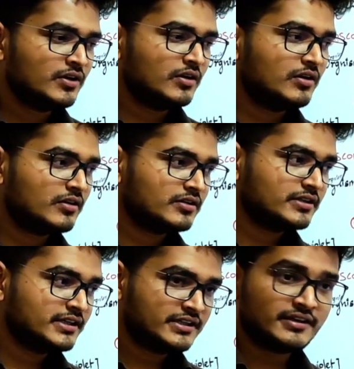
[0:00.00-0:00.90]
or
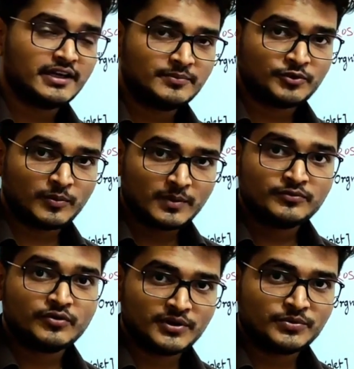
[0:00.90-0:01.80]
it create problem
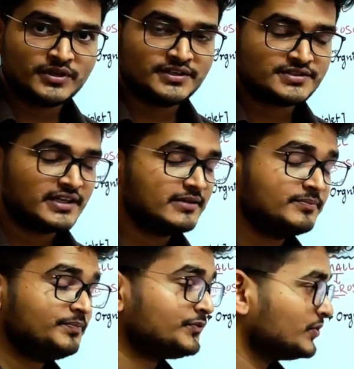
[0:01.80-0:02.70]
for you to understand.
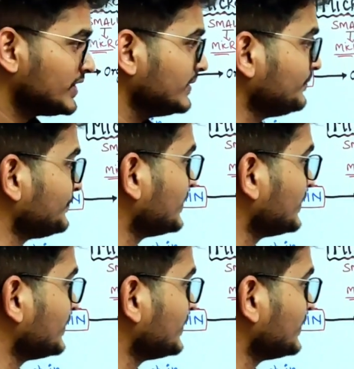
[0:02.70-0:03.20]
Okay.